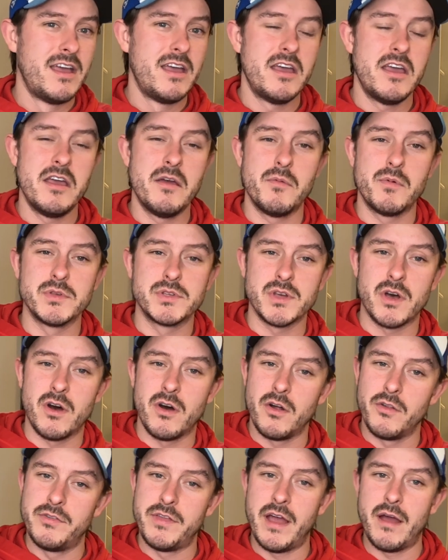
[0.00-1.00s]
it was all
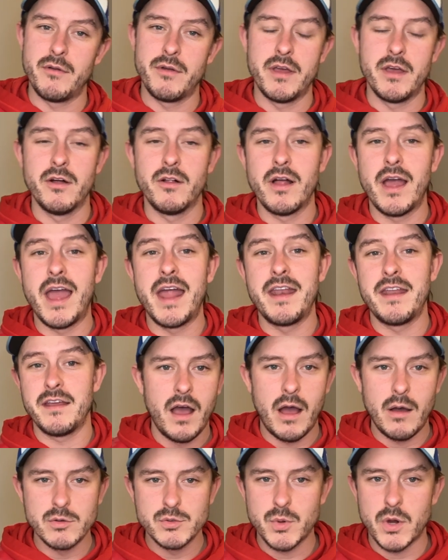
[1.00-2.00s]
downhill. And I
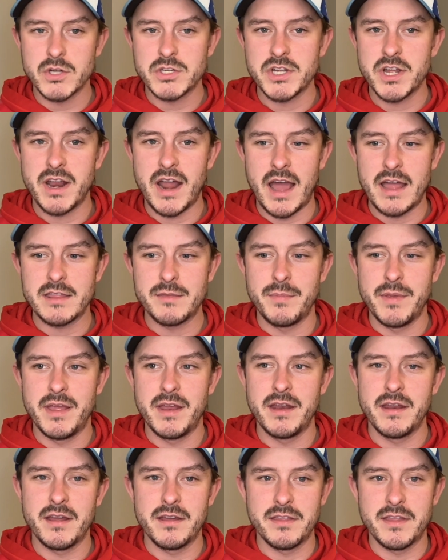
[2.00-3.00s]
was watching it at the
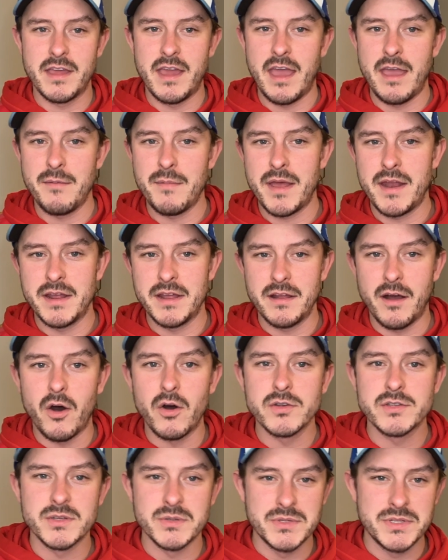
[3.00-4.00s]
beginning of the game, and it
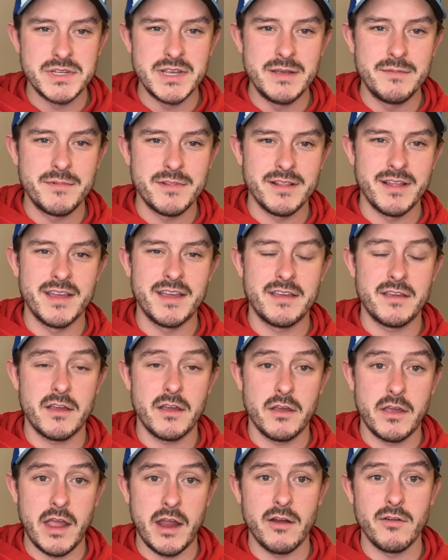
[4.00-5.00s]
also seemed like
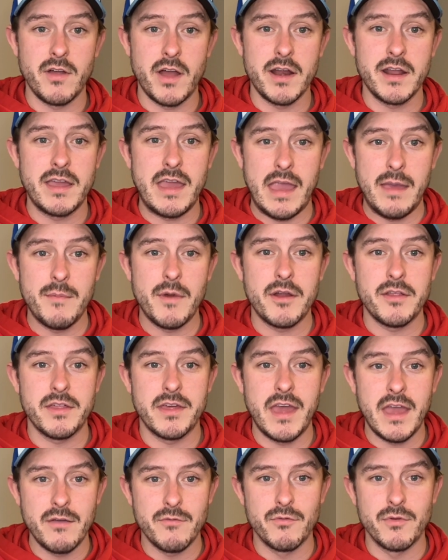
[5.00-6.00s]
Carolina came out of the
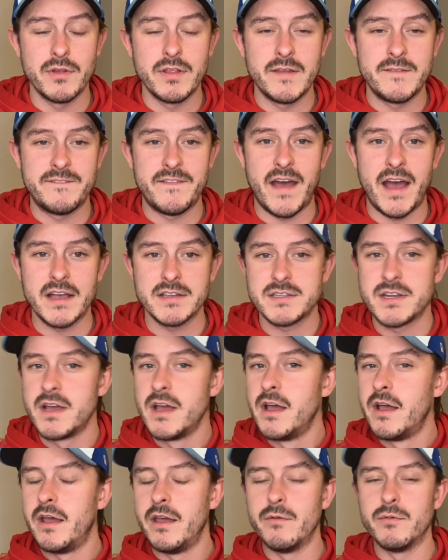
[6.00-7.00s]
gate really fast.
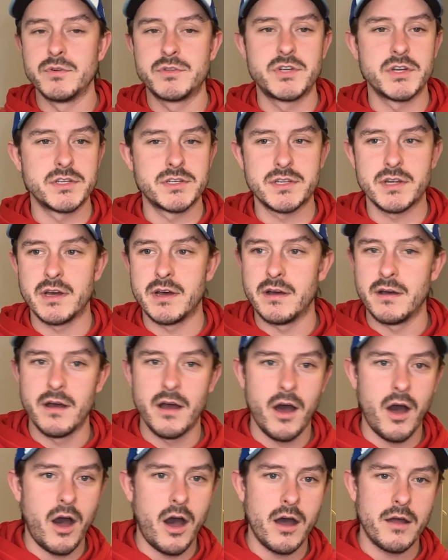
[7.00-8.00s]
It was just a
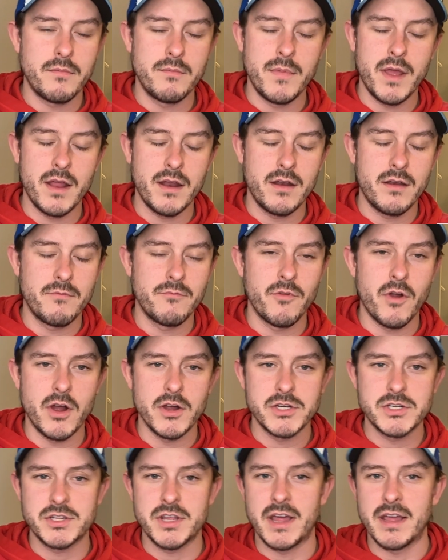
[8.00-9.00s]
odd man
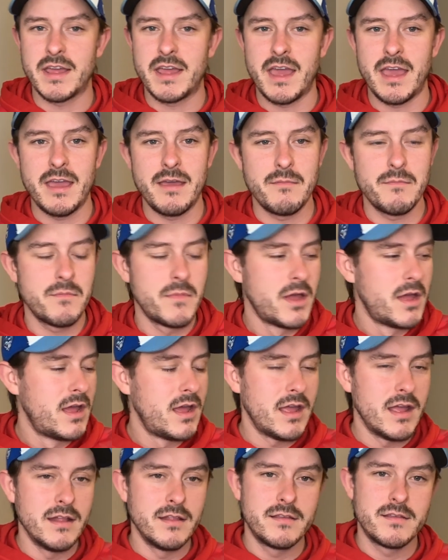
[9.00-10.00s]
rush that came
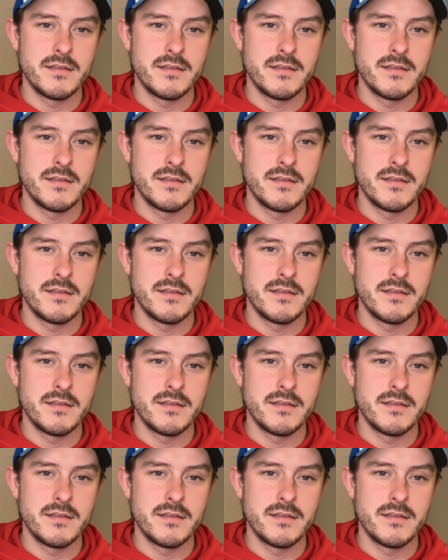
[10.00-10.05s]
into